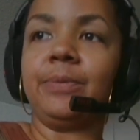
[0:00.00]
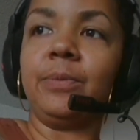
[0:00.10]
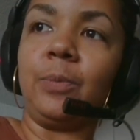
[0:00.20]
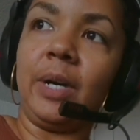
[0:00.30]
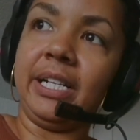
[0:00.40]

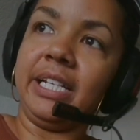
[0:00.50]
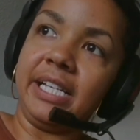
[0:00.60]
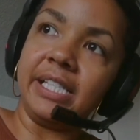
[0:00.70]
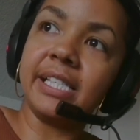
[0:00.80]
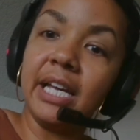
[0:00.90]
what
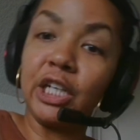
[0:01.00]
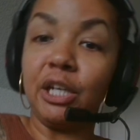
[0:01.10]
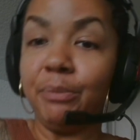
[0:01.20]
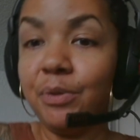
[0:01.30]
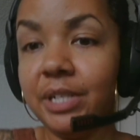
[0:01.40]
is
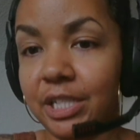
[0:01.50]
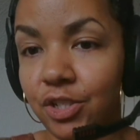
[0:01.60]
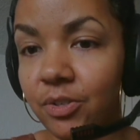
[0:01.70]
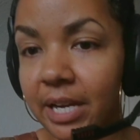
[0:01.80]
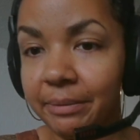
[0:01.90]
community
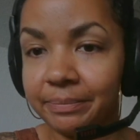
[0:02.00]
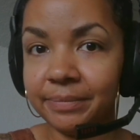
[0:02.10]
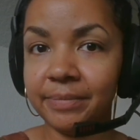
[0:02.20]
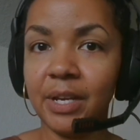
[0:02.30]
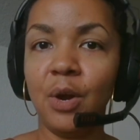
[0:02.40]
doing?
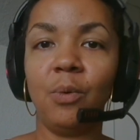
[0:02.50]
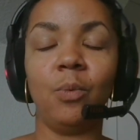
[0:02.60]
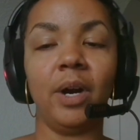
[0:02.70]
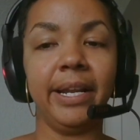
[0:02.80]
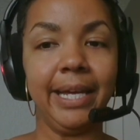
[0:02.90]

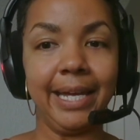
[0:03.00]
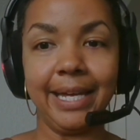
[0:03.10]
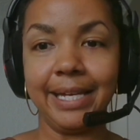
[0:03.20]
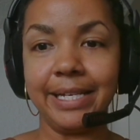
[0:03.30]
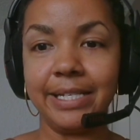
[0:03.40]
What
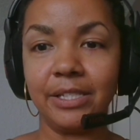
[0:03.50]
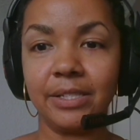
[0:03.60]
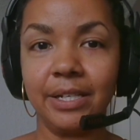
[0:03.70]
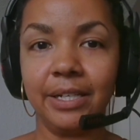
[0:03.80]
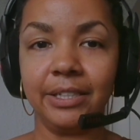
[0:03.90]
is
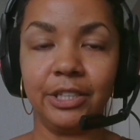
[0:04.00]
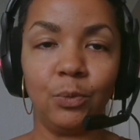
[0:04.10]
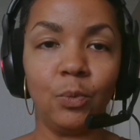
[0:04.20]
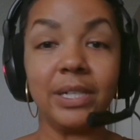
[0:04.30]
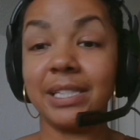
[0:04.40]

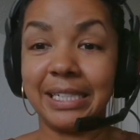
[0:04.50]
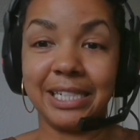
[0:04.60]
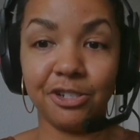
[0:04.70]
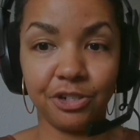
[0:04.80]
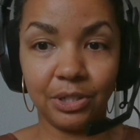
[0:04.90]

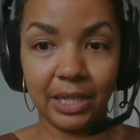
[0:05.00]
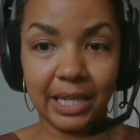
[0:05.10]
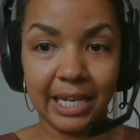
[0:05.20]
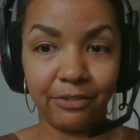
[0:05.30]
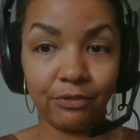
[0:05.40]
intention look
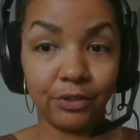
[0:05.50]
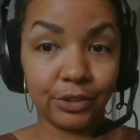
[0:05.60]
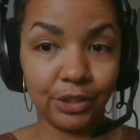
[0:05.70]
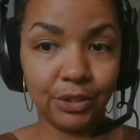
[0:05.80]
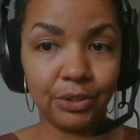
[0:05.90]
like for
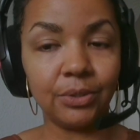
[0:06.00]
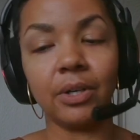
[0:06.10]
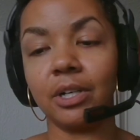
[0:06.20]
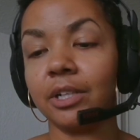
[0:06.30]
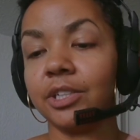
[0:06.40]
you?
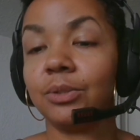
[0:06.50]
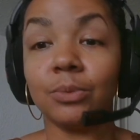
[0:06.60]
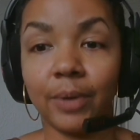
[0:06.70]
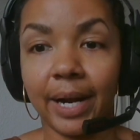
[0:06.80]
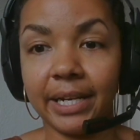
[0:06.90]
Are you
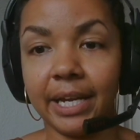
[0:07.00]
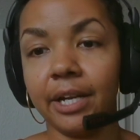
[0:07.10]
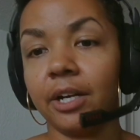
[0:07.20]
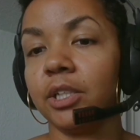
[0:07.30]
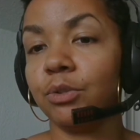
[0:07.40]
writing?
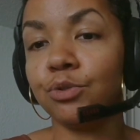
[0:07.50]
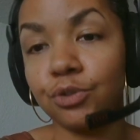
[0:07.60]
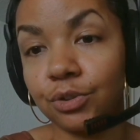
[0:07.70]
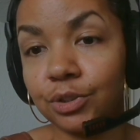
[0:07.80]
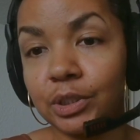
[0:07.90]
Are you
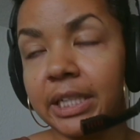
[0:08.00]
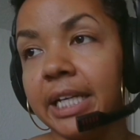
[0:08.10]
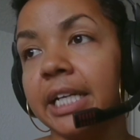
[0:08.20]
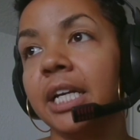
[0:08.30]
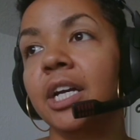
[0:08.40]

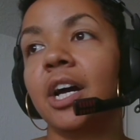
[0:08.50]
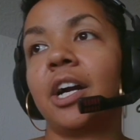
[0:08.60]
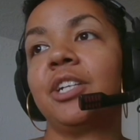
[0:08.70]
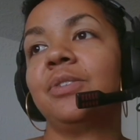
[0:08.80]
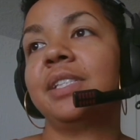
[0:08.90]
journaling? Are
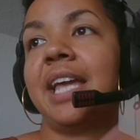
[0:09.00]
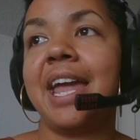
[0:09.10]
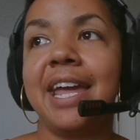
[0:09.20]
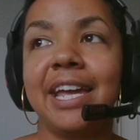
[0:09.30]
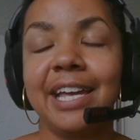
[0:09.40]
you
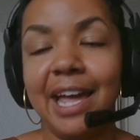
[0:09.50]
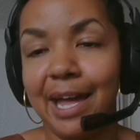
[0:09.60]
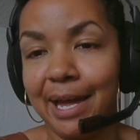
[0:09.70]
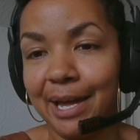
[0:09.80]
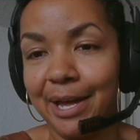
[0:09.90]
saying
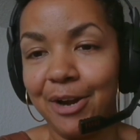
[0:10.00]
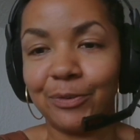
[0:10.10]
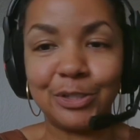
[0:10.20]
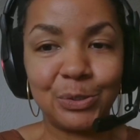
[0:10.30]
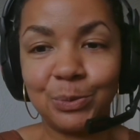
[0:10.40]
a
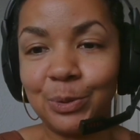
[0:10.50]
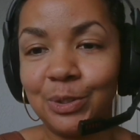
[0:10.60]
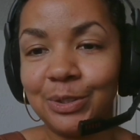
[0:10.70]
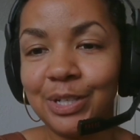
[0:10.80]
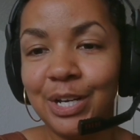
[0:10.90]

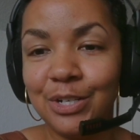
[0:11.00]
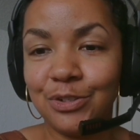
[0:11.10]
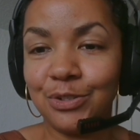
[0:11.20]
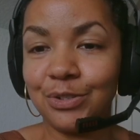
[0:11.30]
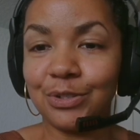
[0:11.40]
ritual
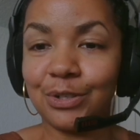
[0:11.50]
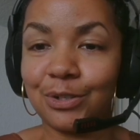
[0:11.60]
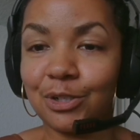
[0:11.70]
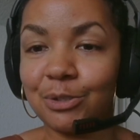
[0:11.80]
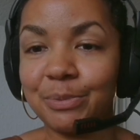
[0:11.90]
to your
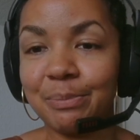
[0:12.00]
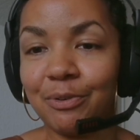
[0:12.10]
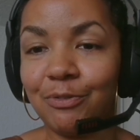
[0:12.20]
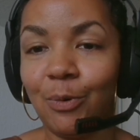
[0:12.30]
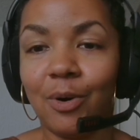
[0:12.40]
herbs
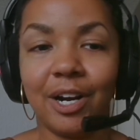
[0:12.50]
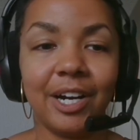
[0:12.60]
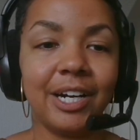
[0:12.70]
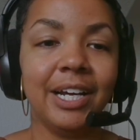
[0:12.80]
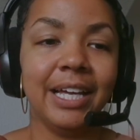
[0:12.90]
before